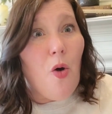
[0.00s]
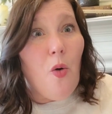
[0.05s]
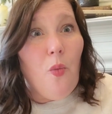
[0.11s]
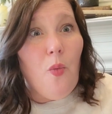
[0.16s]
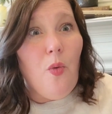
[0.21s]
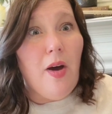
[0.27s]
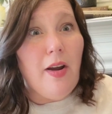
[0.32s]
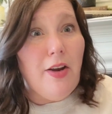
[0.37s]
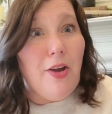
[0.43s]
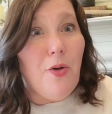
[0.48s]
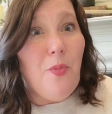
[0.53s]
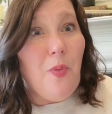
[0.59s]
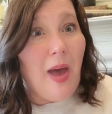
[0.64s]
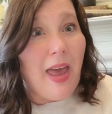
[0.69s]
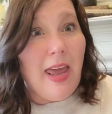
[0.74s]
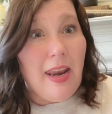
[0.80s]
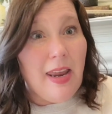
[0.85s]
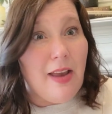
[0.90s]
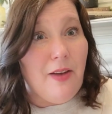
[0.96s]
What are you
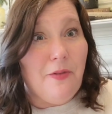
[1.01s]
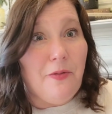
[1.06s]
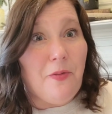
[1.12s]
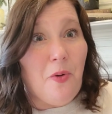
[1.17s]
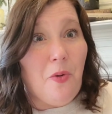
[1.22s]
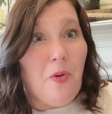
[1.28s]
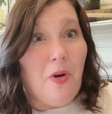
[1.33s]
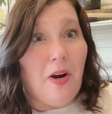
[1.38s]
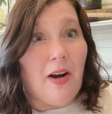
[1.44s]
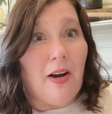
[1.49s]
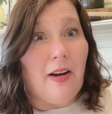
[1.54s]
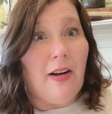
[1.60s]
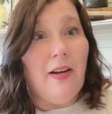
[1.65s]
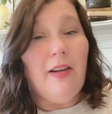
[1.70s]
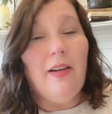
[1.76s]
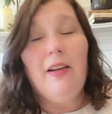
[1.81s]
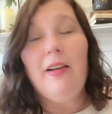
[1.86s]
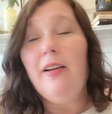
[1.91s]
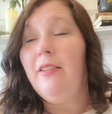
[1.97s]
waiting for?
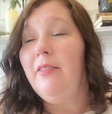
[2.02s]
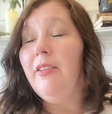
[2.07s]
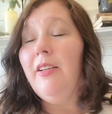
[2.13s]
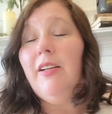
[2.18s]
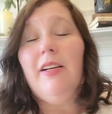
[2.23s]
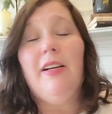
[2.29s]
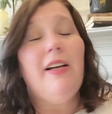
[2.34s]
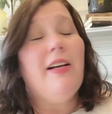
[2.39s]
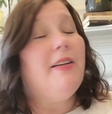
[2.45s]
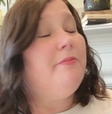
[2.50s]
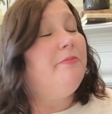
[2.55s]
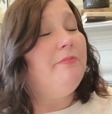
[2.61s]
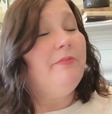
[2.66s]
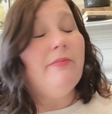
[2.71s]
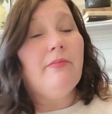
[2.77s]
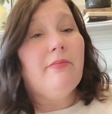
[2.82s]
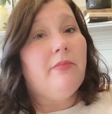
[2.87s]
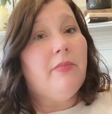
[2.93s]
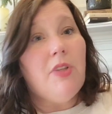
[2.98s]

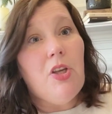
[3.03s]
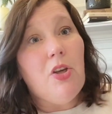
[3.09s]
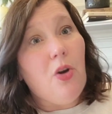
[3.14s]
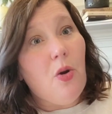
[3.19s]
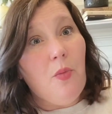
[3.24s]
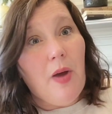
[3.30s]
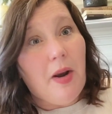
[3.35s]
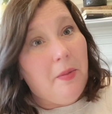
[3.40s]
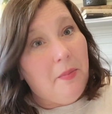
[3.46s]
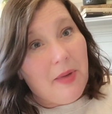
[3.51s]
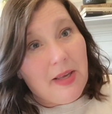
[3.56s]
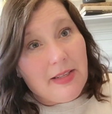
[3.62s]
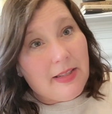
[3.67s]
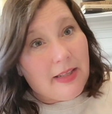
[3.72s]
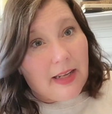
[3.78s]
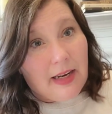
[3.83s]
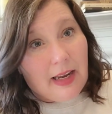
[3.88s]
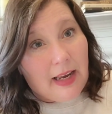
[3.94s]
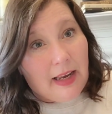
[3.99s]
You don't want to miss
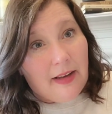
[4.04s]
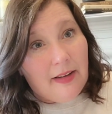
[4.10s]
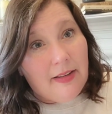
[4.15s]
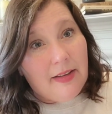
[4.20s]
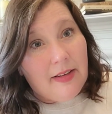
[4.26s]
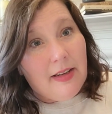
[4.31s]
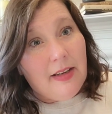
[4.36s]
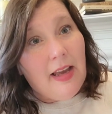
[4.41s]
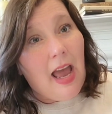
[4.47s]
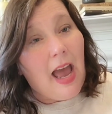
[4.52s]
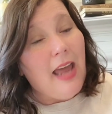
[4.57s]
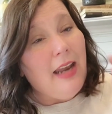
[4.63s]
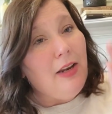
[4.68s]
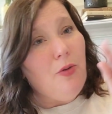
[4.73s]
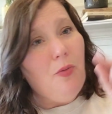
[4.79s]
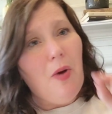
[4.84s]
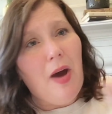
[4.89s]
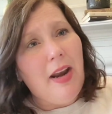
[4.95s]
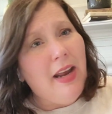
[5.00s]
any. And
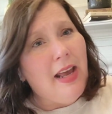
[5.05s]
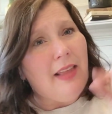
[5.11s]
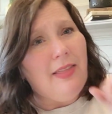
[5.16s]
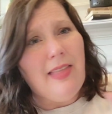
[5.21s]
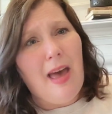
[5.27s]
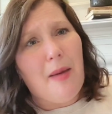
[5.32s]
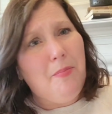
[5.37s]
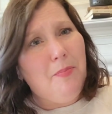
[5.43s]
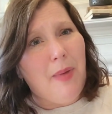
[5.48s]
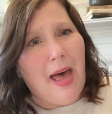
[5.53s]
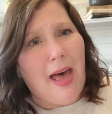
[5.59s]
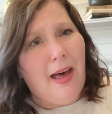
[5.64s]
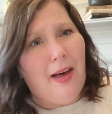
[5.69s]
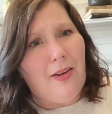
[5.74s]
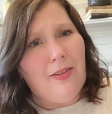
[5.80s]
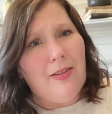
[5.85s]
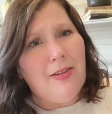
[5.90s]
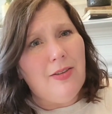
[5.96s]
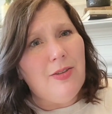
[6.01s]
you want to hit that
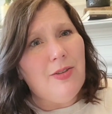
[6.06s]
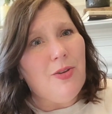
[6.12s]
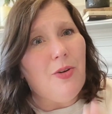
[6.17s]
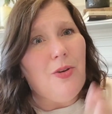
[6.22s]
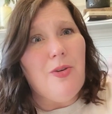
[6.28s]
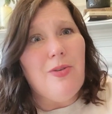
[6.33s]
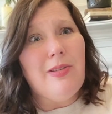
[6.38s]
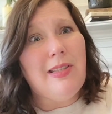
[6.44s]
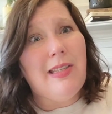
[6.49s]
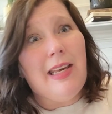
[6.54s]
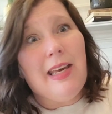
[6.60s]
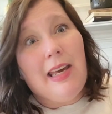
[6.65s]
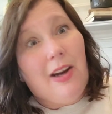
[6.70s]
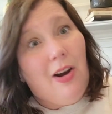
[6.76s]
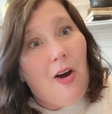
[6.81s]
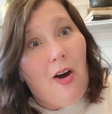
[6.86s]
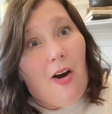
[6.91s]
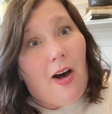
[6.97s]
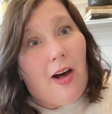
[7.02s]
bell so you see it
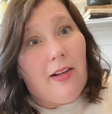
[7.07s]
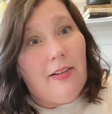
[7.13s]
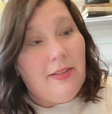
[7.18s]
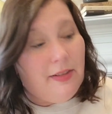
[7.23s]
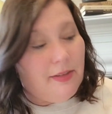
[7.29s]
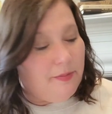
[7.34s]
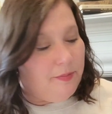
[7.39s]
all.